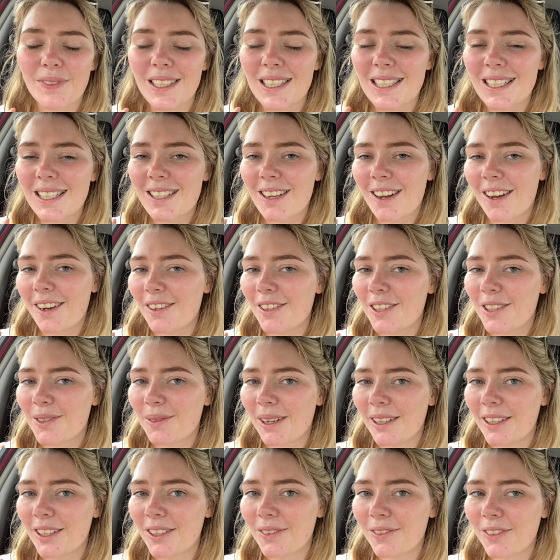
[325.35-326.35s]
This is Irish
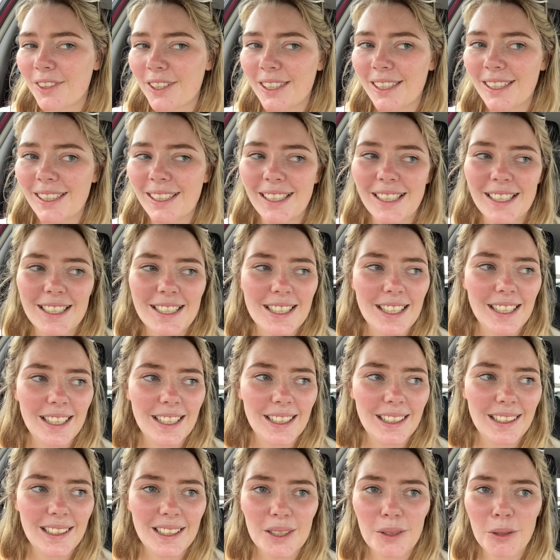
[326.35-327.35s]
weather for you. It's like
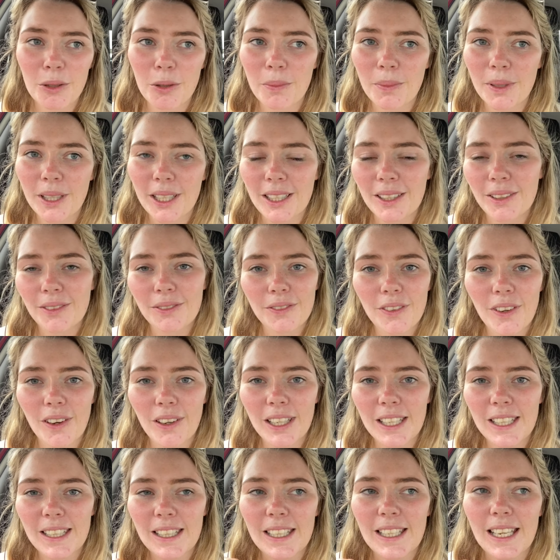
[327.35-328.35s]
clear one minute,
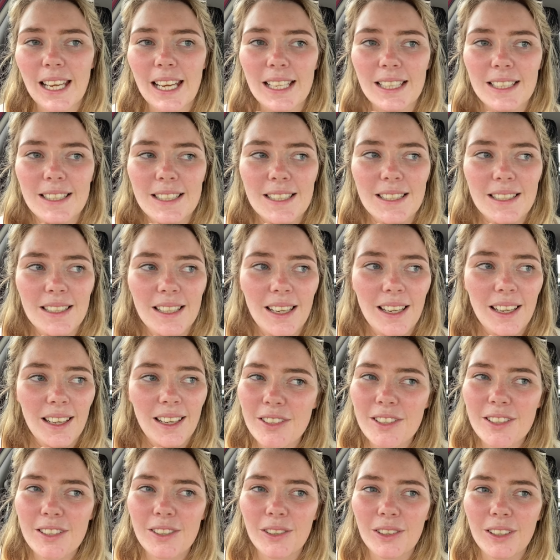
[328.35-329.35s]
foggy the next.
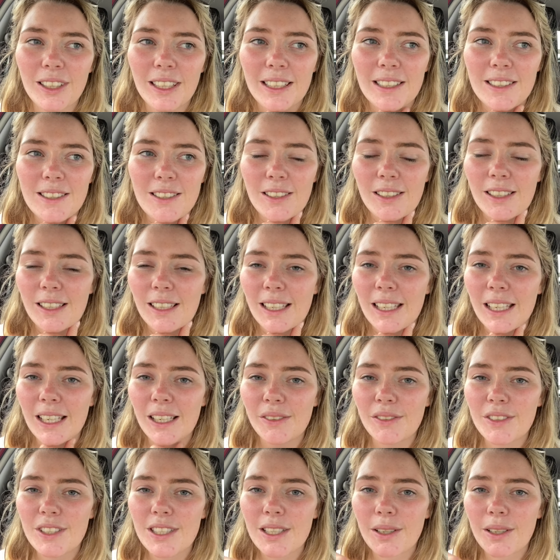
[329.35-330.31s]
Doesn't look like it's gonna lift.